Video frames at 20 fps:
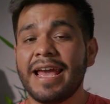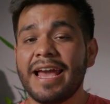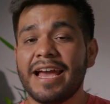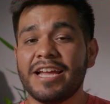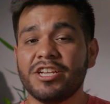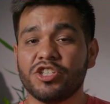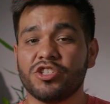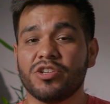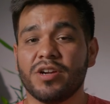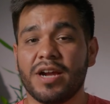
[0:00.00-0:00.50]

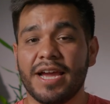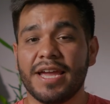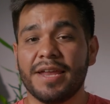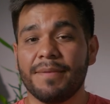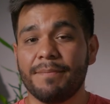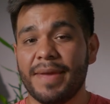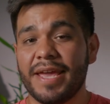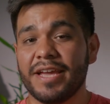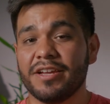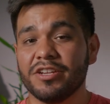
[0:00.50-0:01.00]
and try
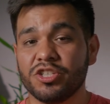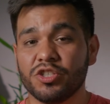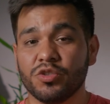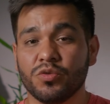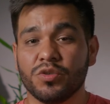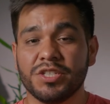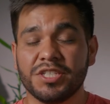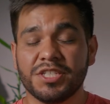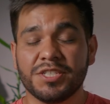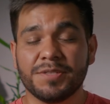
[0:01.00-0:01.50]
and make a
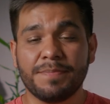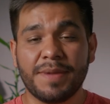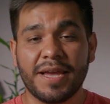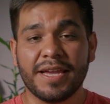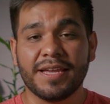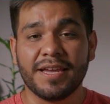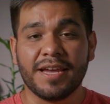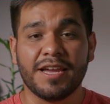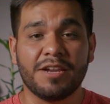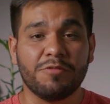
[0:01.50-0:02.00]
short
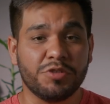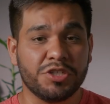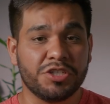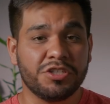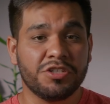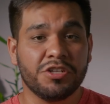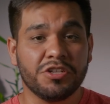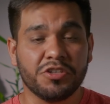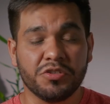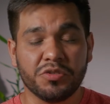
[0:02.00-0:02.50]
spec ad,
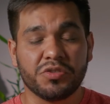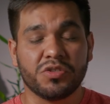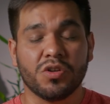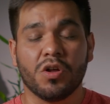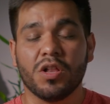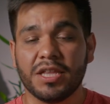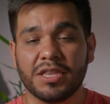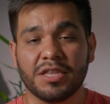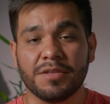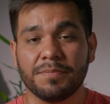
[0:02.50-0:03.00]
which you
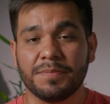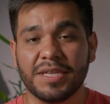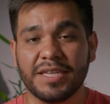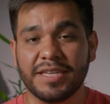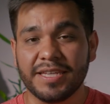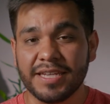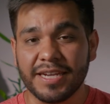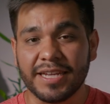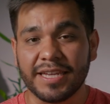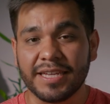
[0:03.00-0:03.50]
saw at the
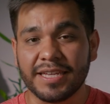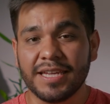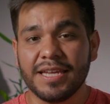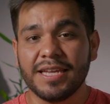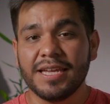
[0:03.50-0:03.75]
beginning.